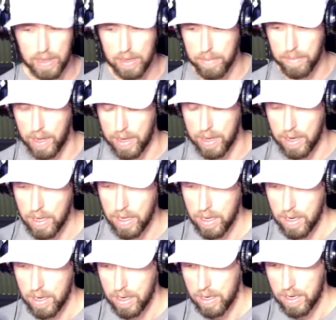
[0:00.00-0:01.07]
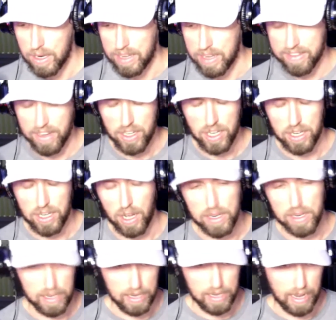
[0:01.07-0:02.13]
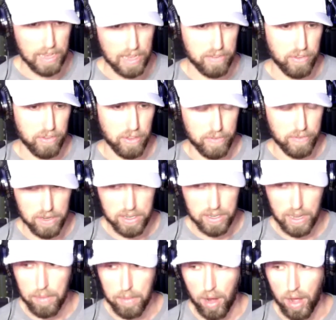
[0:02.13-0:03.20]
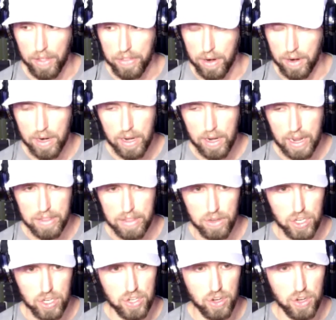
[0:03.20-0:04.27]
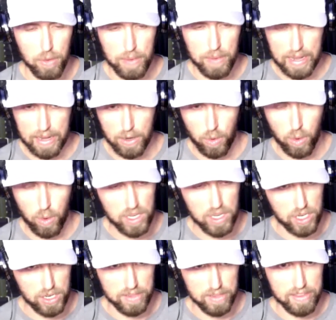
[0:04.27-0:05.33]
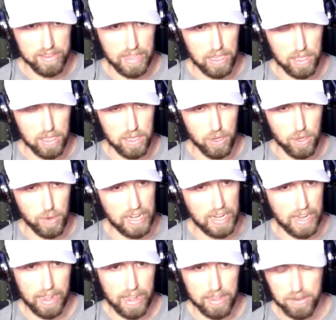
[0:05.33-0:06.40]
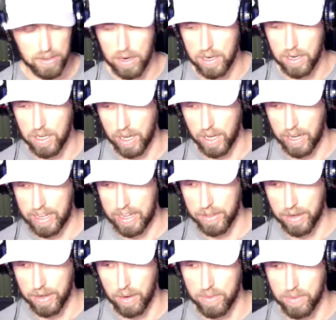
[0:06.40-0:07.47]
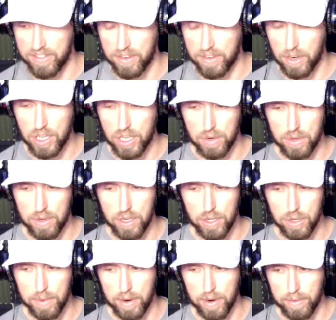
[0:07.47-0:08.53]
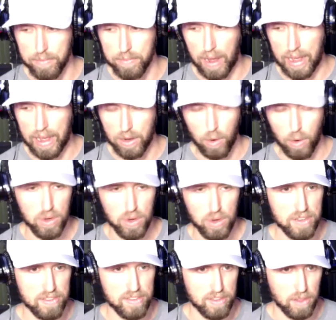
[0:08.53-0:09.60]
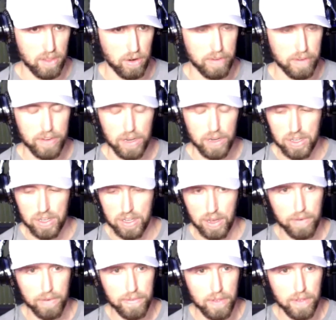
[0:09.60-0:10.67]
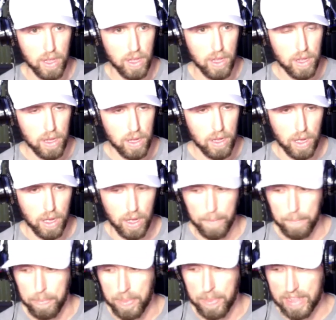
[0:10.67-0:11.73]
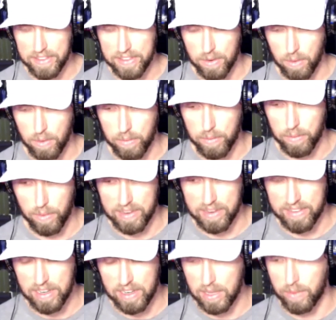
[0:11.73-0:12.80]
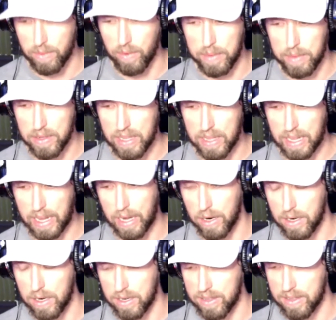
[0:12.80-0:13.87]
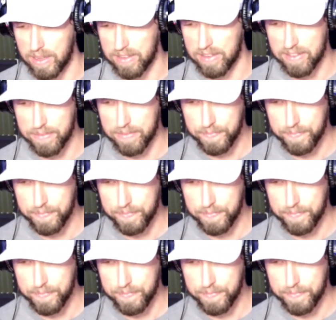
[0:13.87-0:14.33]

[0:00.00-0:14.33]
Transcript: But it's such a daunting task for the first time author. And there's so many questions that you need to answer. And you're going to either go and search YouTube or buy courses and learn for yourself. And so what essentially we're building here is this,